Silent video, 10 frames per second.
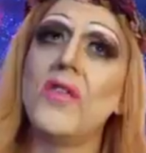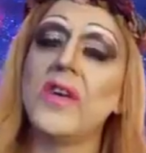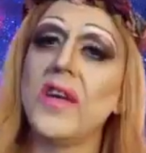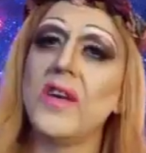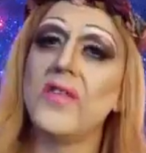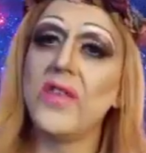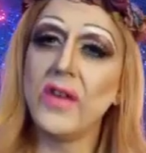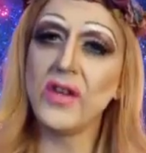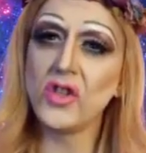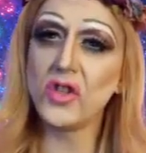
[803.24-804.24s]
get
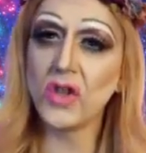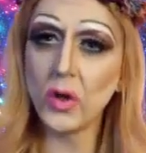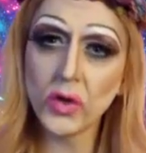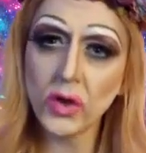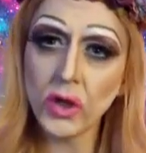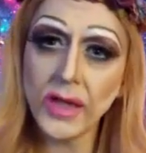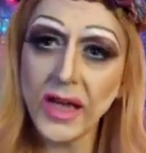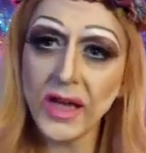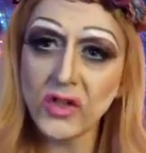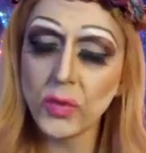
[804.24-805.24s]
very
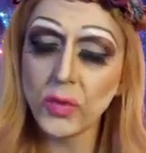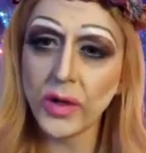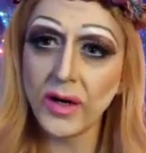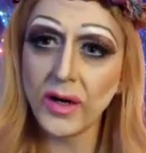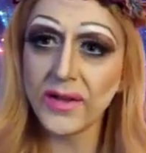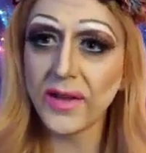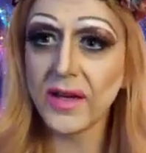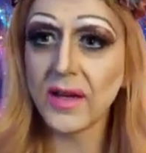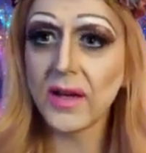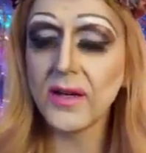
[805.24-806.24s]
showgirly-ish where it's
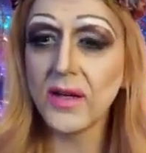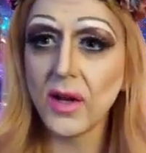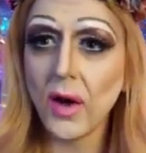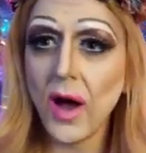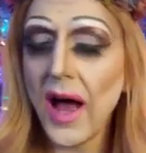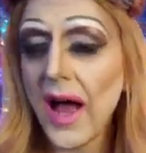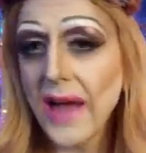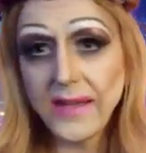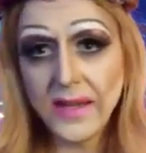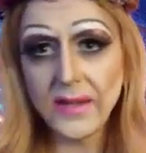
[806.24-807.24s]
like, you know,
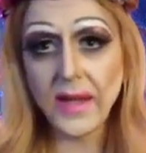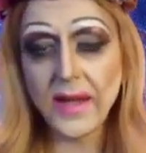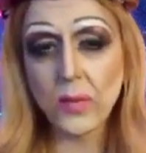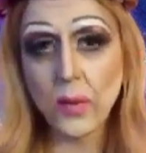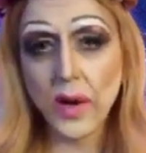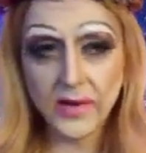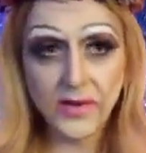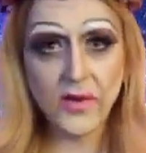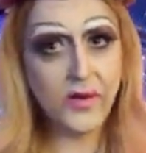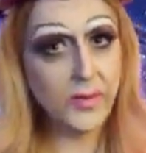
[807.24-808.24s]
I tend to like
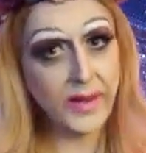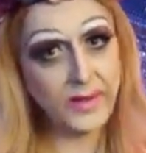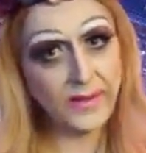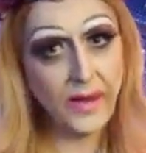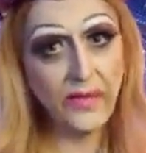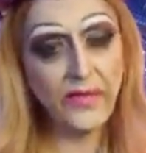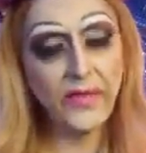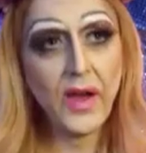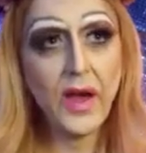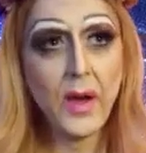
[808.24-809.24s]
rhinestones myself,
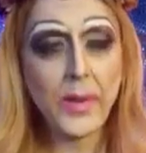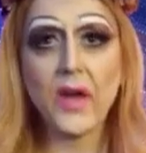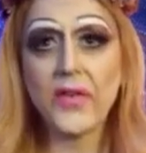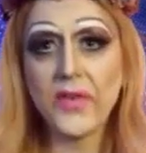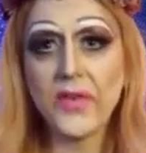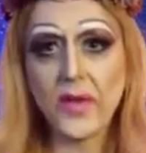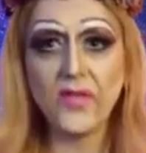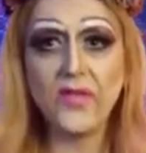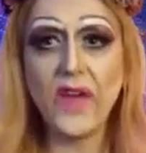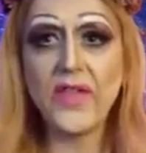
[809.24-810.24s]
but I also like
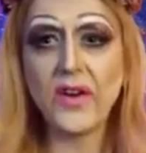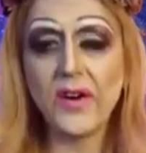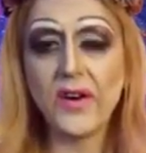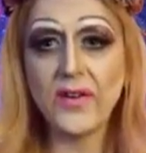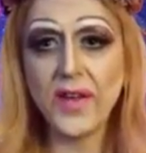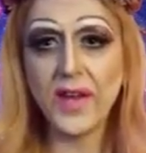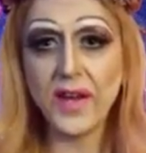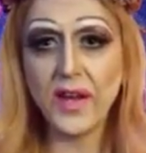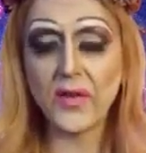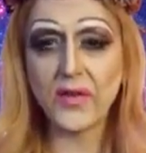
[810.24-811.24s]
feathers
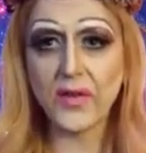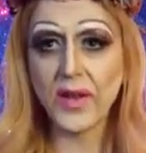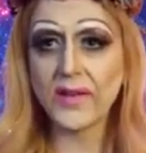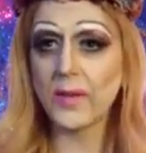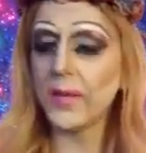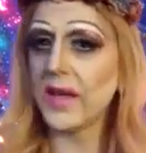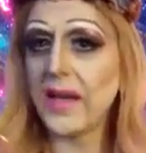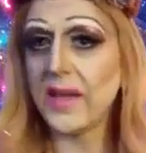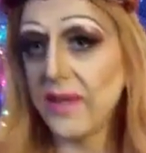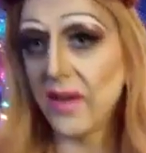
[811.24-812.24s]
and I also like something
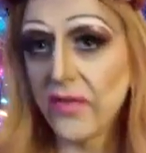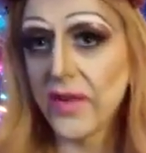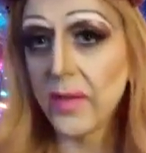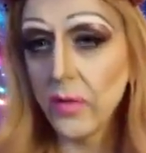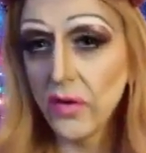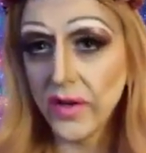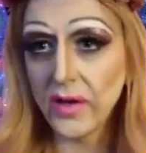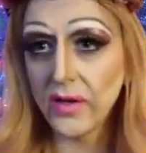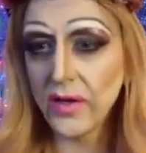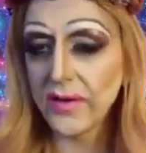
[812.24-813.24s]
I can definitely move
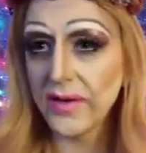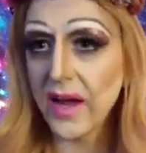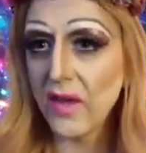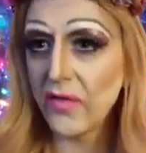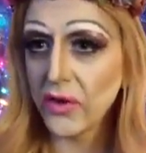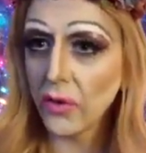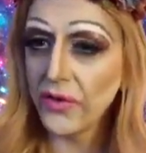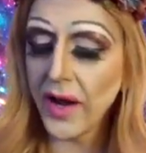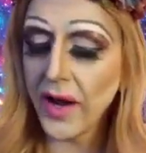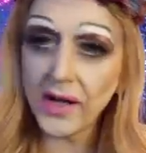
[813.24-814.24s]
in. Is that ever your
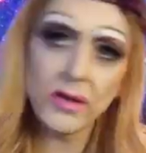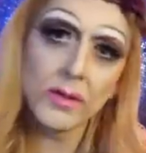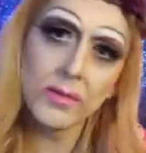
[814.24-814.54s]
style?